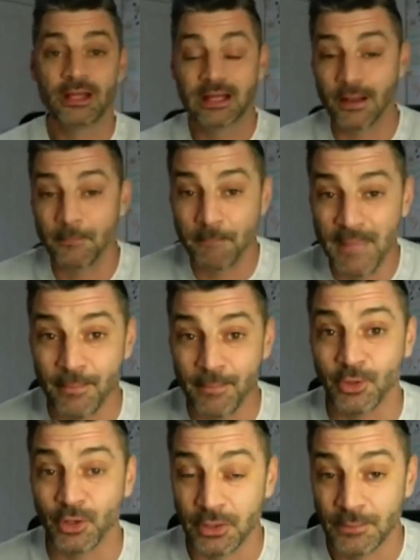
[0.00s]

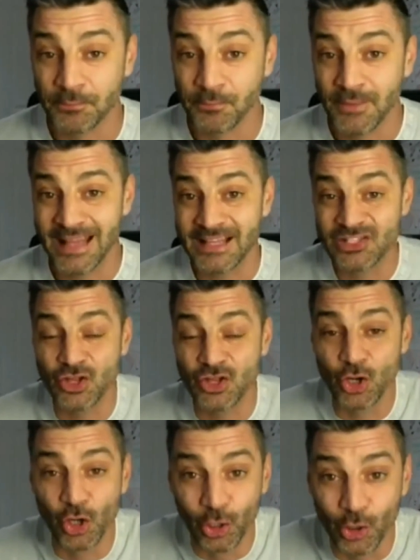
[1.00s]
Commitment is
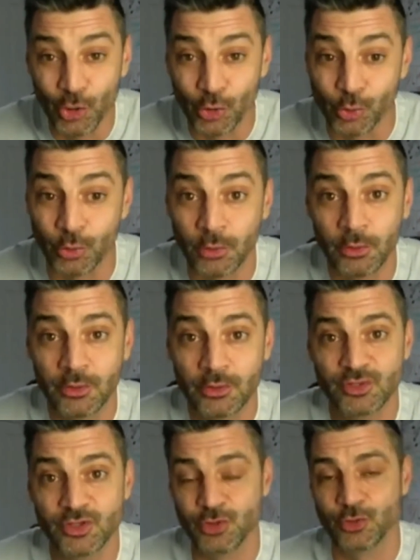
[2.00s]
the glue
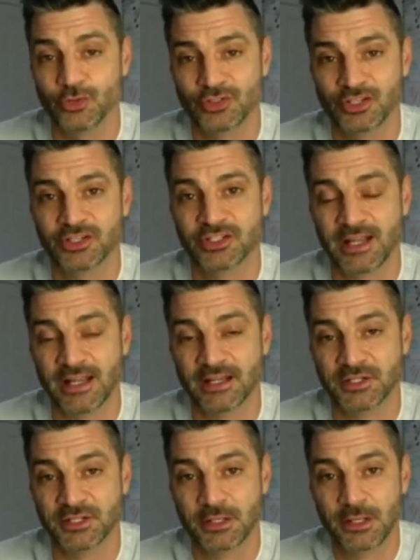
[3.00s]
to your
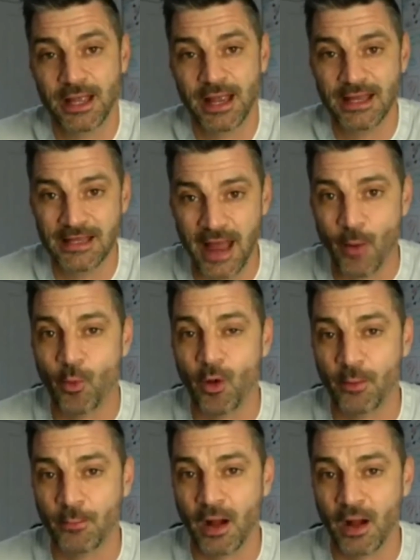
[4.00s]
success in
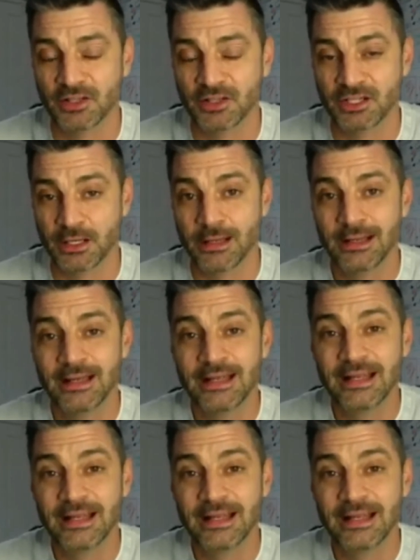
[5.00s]
network marketing.